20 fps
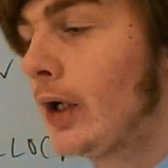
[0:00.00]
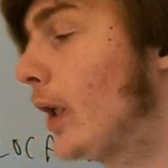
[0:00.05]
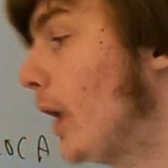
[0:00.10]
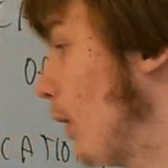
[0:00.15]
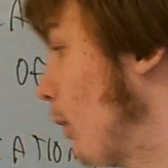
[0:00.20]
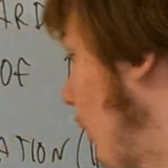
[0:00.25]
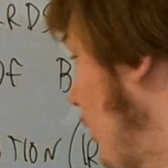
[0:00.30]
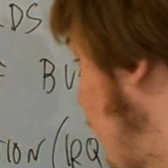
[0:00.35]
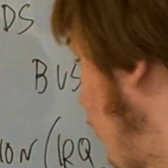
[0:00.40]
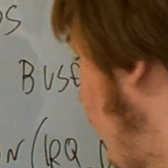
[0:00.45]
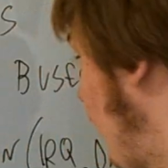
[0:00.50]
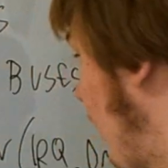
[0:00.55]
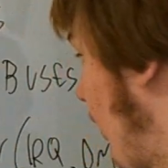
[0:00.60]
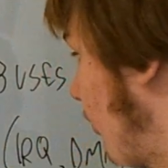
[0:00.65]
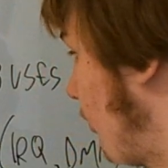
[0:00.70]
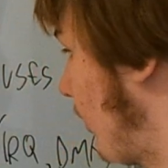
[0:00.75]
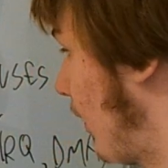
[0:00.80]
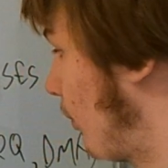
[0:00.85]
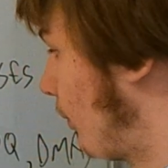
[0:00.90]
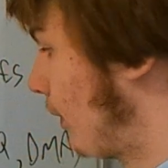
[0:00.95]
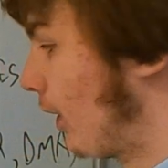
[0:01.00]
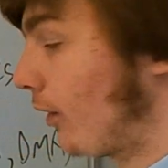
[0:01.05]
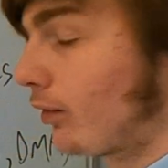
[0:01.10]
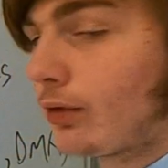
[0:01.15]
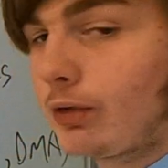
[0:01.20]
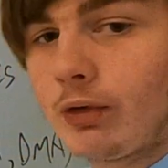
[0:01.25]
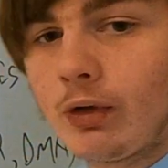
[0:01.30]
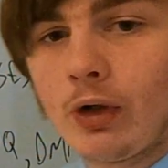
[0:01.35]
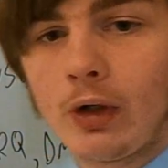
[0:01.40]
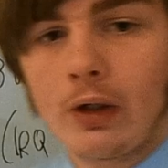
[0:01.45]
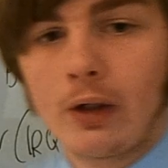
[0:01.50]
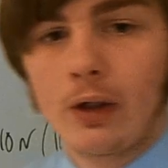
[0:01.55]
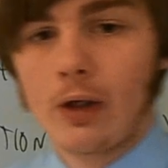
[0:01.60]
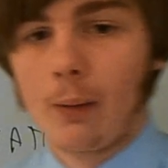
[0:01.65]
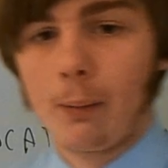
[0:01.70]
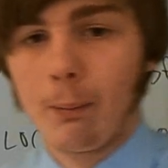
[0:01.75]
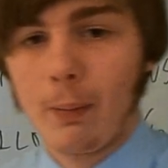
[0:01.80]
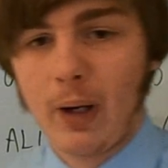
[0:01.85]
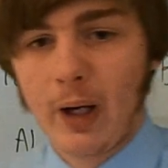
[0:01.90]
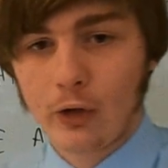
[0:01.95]
And once we have that, we have to
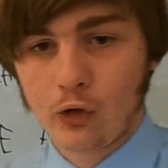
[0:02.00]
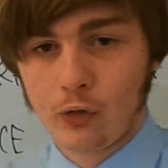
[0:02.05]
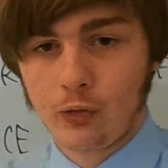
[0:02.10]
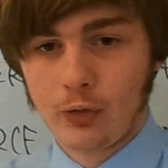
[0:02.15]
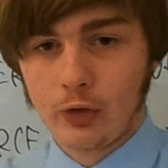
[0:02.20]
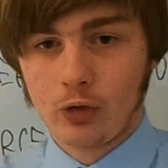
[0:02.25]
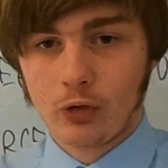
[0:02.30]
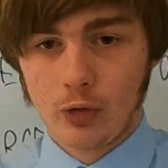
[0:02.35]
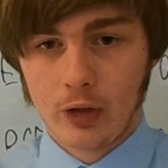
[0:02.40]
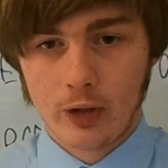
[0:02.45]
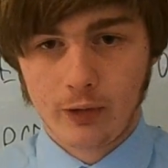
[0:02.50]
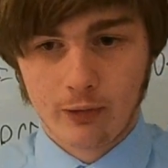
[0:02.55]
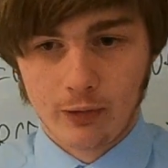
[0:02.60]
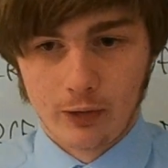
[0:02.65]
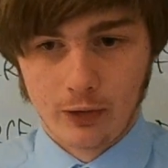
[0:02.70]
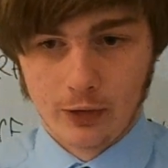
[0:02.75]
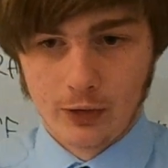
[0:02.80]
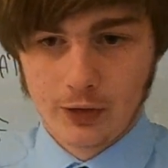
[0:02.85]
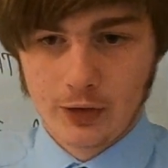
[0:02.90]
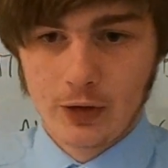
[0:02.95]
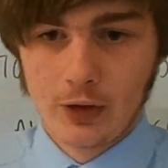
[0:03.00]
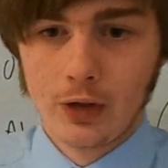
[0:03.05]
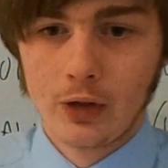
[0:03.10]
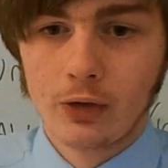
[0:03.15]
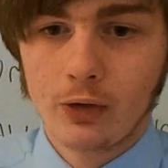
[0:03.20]
match the drivers